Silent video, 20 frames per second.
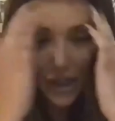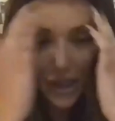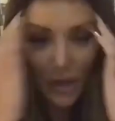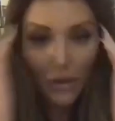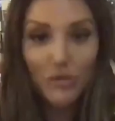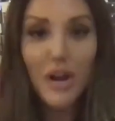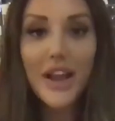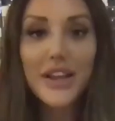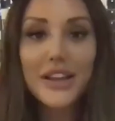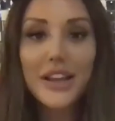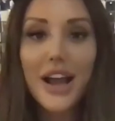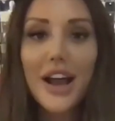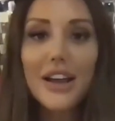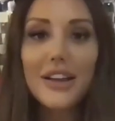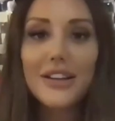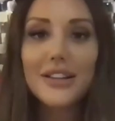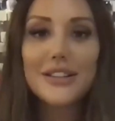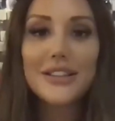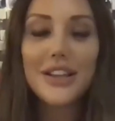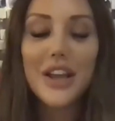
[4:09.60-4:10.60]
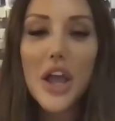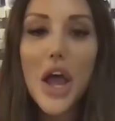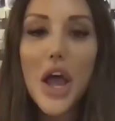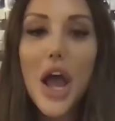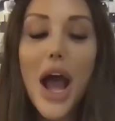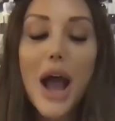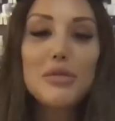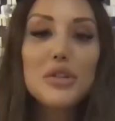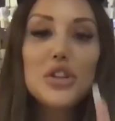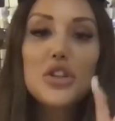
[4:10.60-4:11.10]
Right, guys,
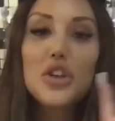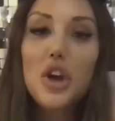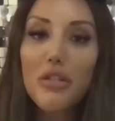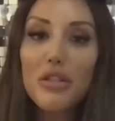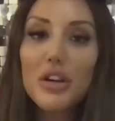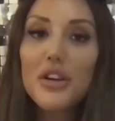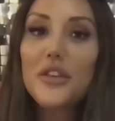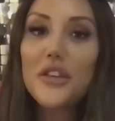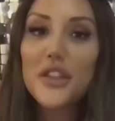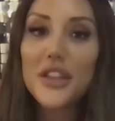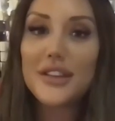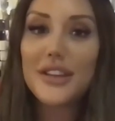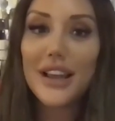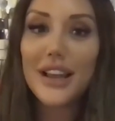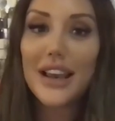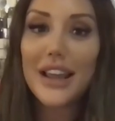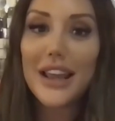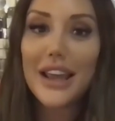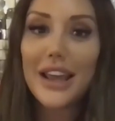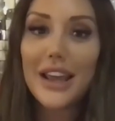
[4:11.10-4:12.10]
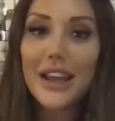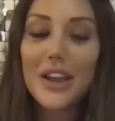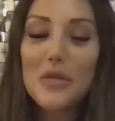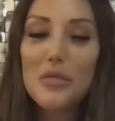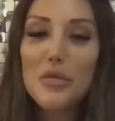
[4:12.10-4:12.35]
I'm sorry for the delay.